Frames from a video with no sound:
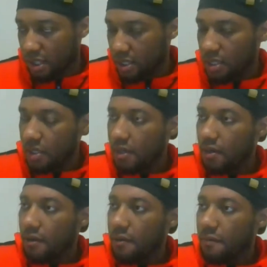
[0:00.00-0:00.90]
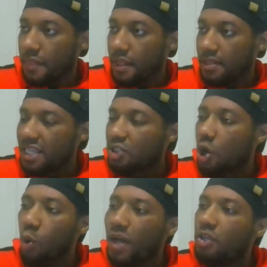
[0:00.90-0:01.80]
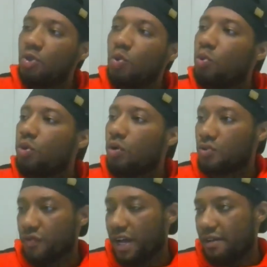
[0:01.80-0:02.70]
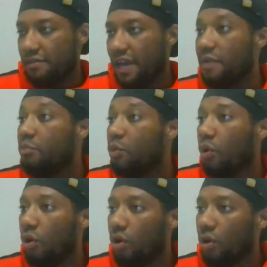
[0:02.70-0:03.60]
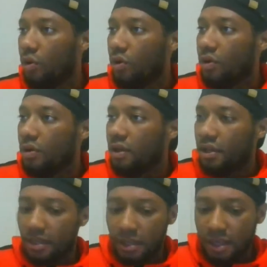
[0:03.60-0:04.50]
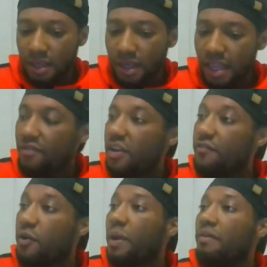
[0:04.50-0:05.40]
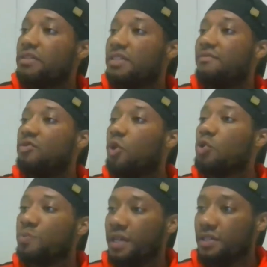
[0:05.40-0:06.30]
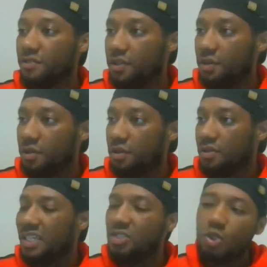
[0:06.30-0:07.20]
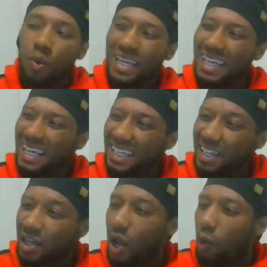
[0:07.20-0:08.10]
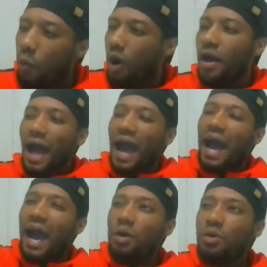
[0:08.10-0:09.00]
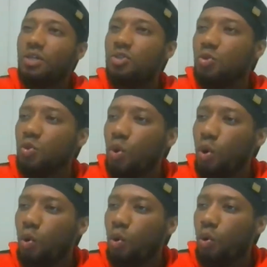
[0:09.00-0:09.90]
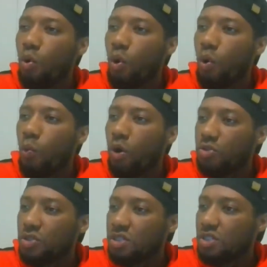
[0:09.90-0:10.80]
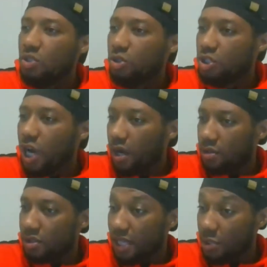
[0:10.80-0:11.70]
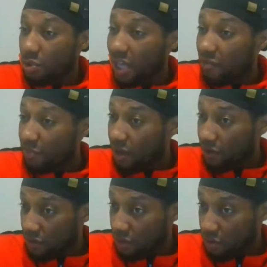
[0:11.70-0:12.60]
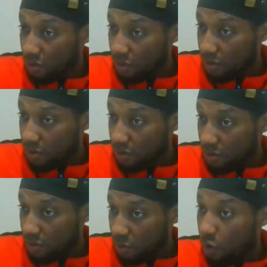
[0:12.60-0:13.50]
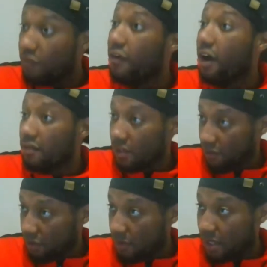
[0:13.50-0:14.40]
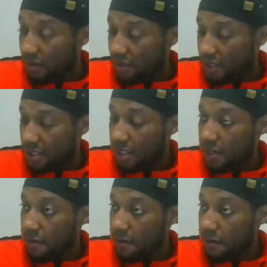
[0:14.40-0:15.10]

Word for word: Yeah. There's no way you do all those five and more. Even if your parents have no space for you, there's no way they're gonna keep. how, how can you want to see your child that you gave birth to, or fathered if you're a man, obviously,